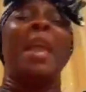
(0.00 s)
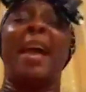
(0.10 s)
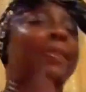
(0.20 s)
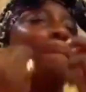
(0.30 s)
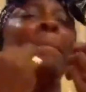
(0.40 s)

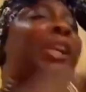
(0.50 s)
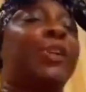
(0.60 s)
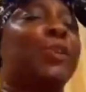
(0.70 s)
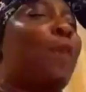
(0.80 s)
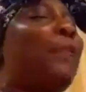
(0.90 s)
and the
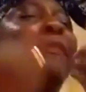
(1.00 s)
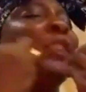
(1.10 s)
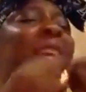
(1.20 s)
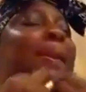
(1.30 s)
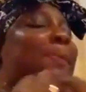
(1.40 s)
mysteries of the
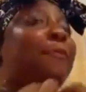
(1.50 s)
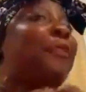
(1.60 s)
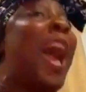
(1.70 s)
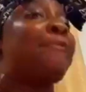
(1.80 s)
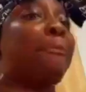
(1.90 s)
Ephesians chapter
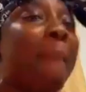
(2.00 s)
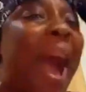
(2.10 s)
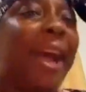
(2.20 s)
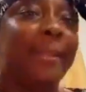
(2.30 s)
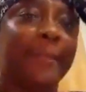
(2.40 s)
5
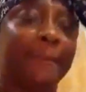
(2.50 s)
man.